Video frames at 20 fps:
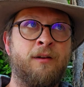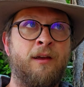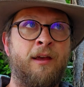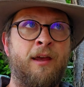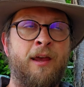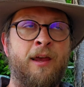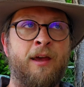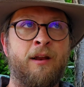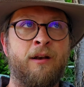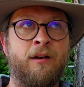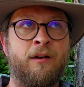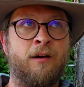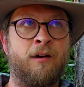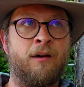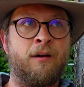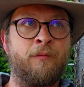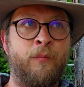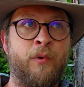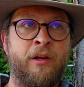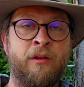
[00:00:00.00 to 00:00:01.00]
And
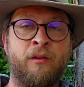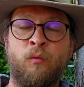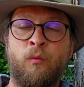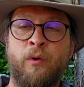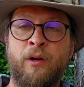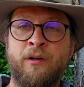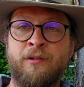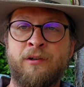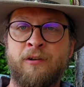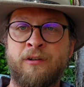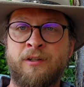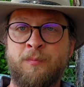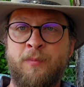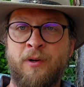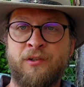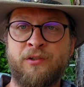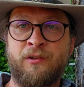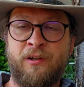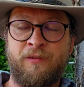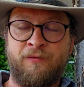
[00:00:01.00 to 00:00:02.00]
in the winter,
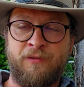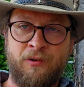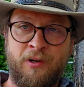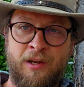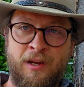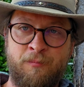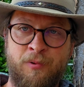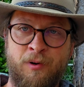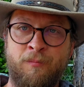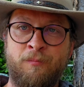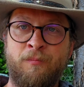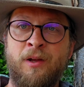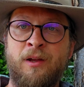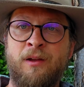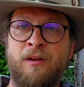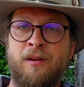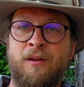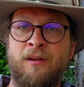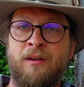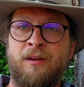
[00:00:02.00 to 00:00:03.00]
especially if you keep them,
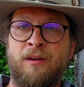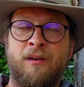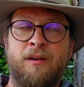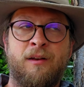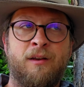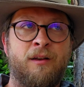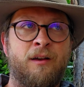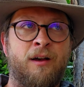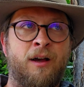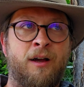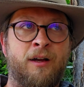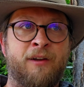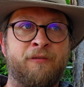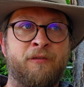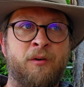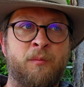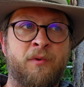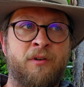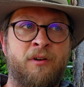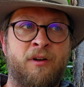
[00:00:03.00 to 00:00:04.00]
give
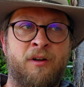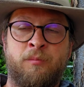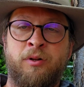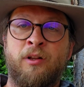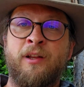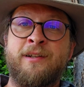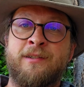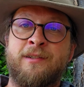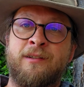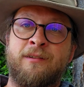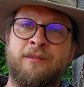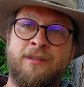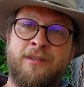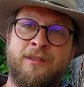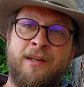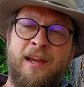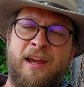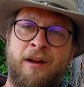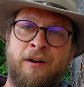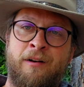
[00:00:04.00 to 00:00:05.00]
them a place to
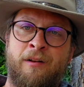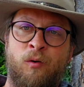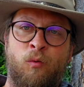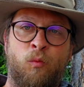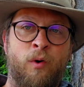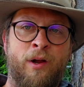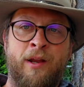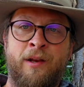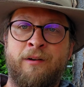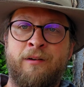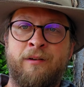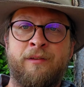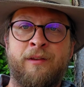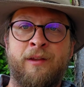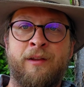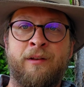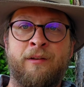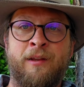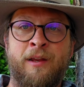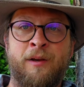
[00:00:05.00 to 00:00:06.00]
stay out of the wind,
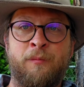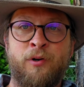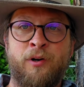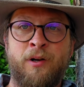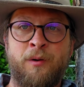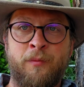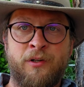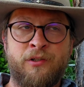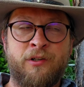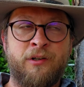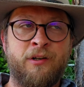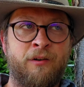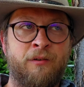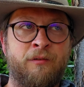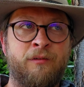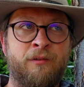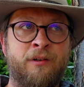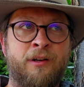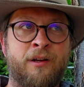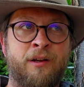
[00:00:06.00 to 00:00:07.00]
then they pretty much
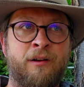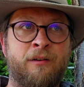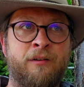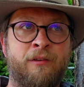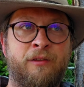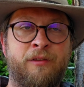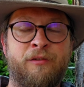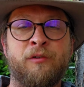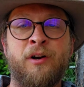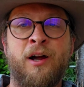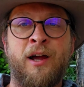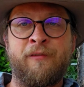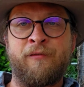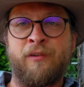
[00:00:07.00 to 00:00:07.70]
can thrive